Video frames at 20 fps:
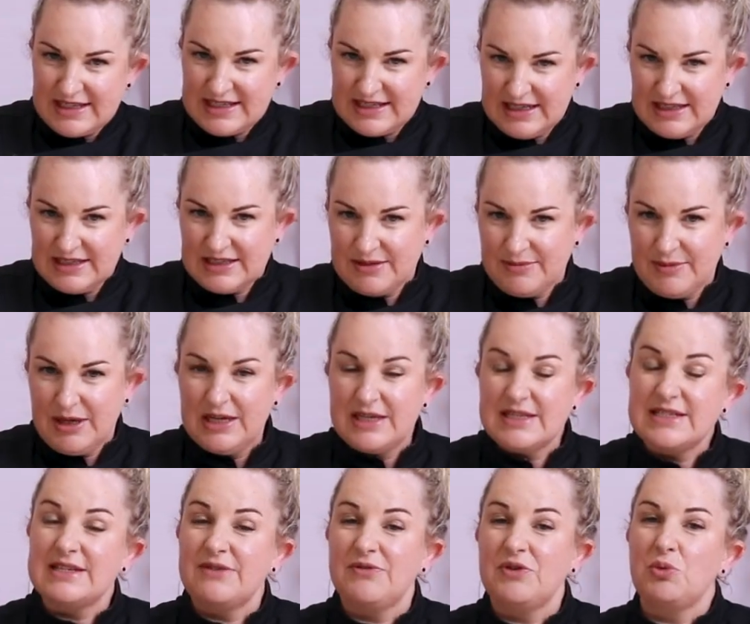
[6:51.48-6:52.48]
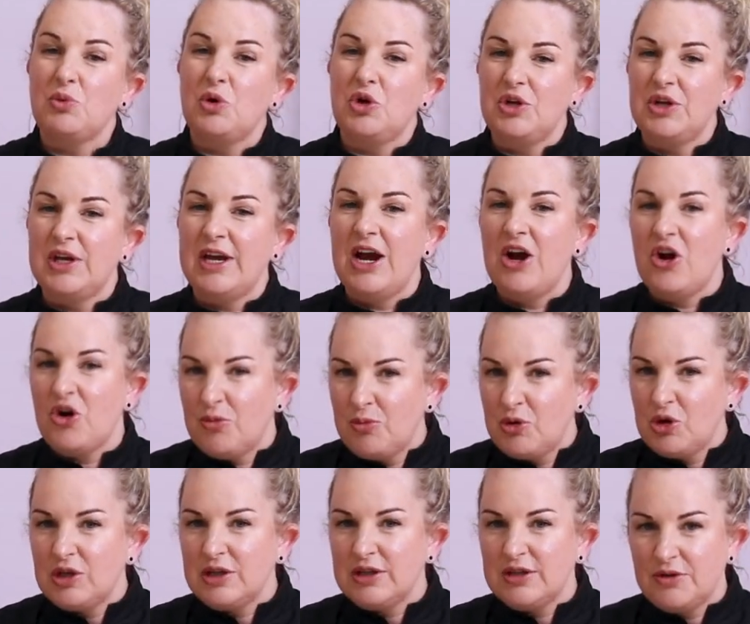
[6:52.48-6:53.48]
centimetres if you want your
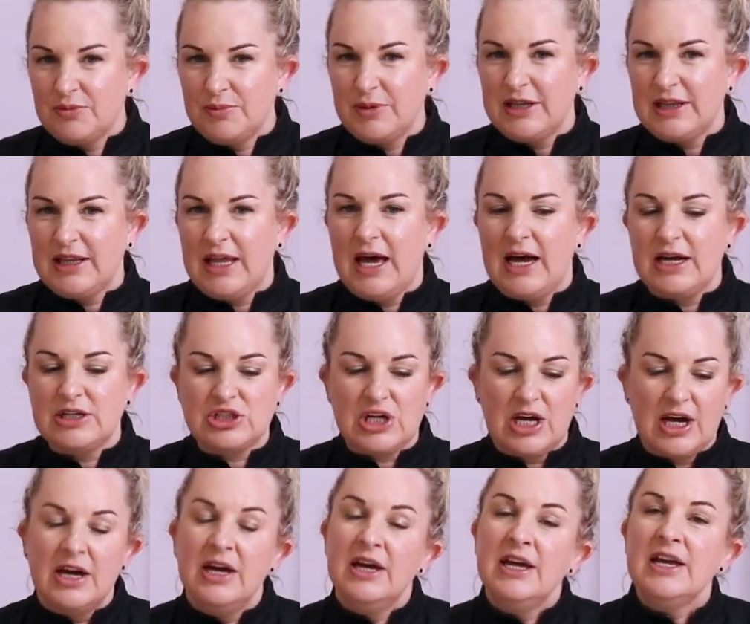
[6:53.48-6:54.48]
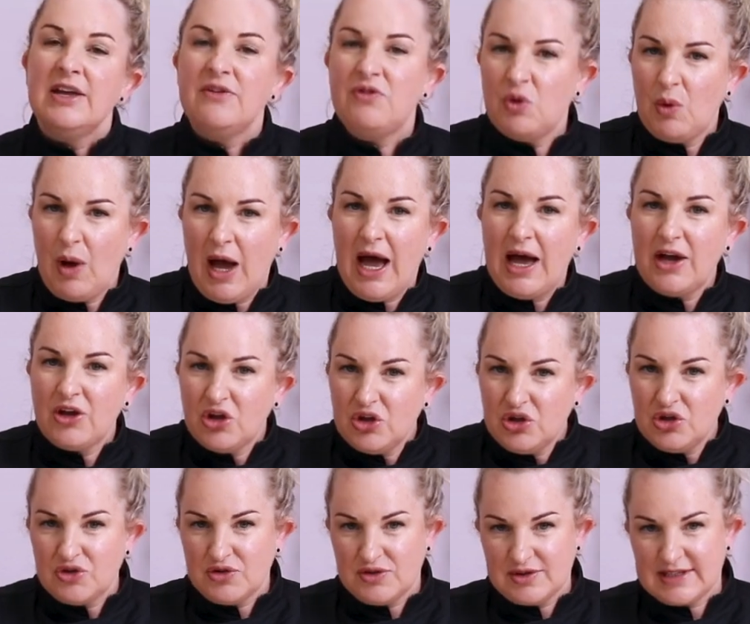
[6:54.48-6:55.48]
caramel a little bit larger. If you are going
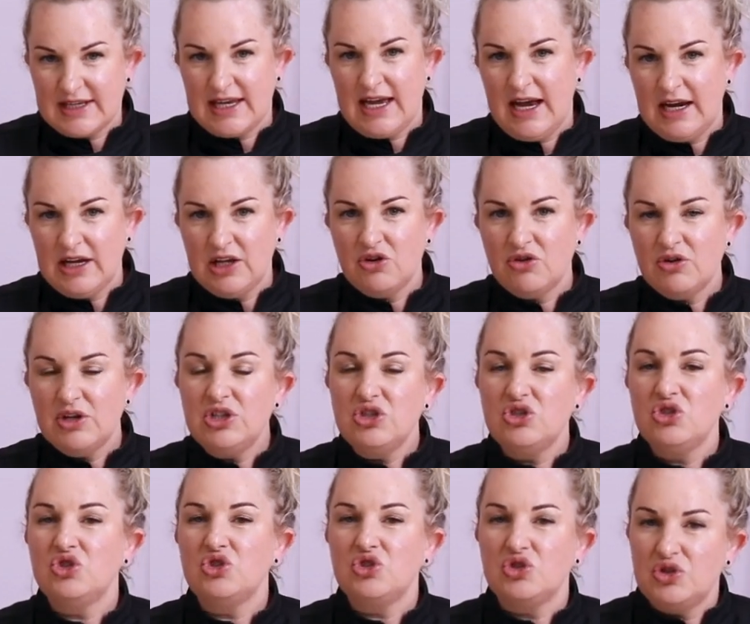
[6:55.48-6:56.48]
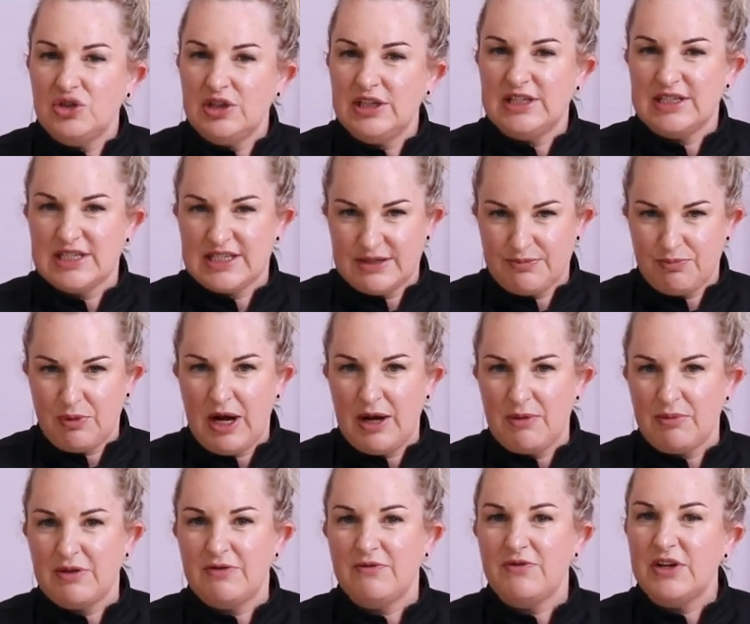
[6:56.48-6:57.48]
to use the cutting grid, you do need to spray
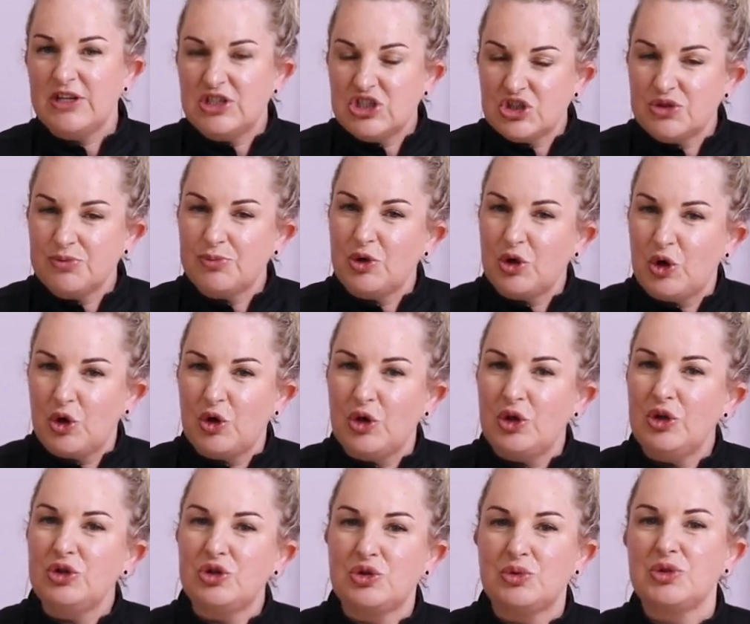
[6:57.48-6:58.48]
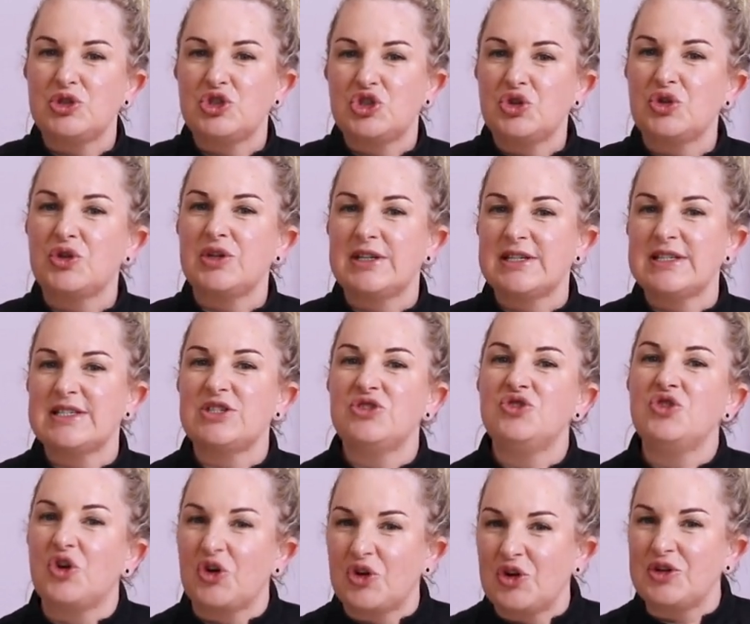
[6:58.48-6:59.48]
it with vegetable oil to ensure that it's
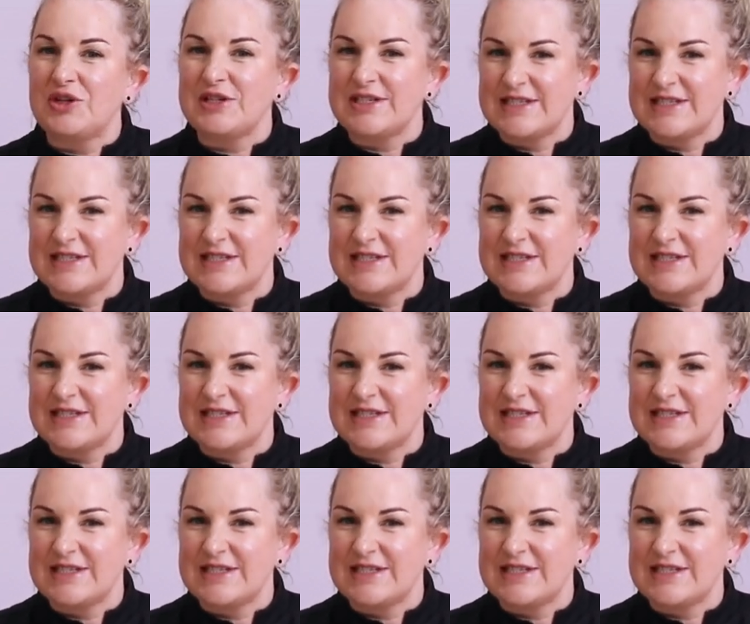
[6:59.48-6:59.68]
not going to